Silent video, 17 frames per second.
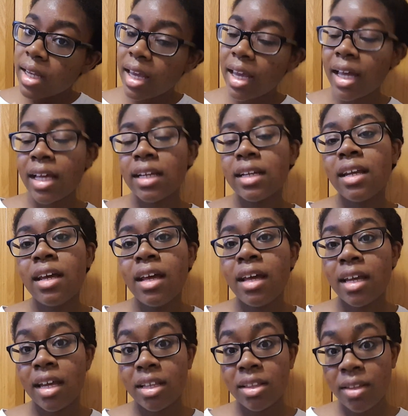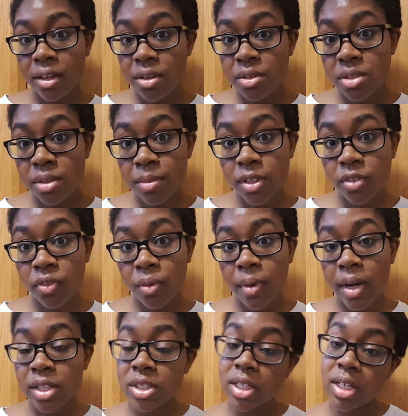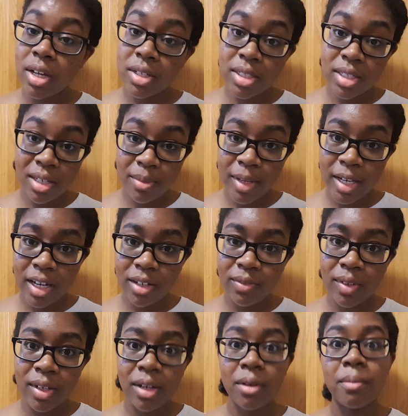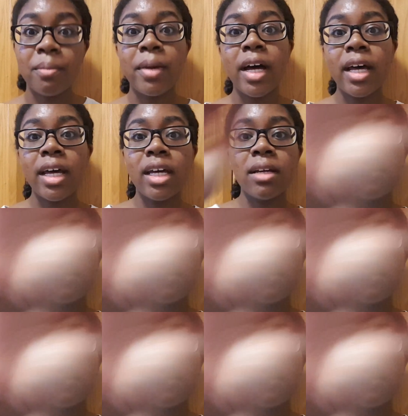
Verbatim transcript: And again, thank you so much for watching. I'll see you in my next video. Bye!